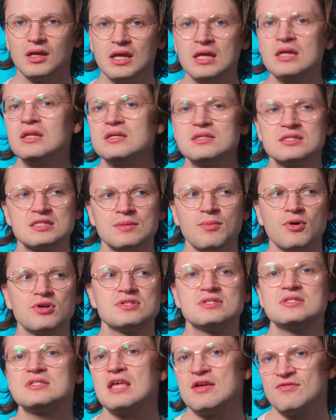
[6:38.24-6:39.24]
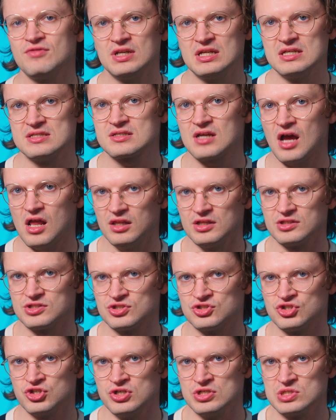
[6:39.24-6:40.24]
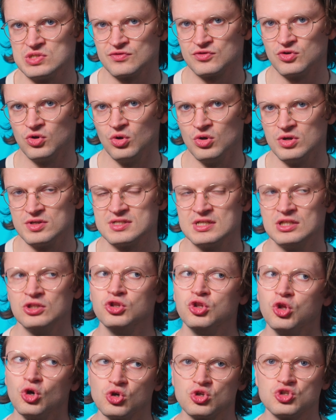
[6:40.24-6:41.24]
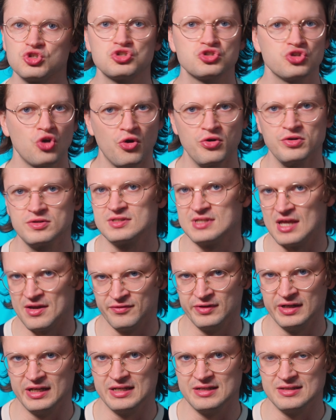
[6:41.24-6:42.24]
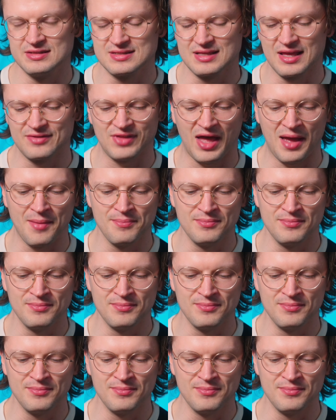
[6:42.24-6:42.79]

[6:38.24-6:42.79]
It is the most 70s color to choose, of course. It looks so 70s, like that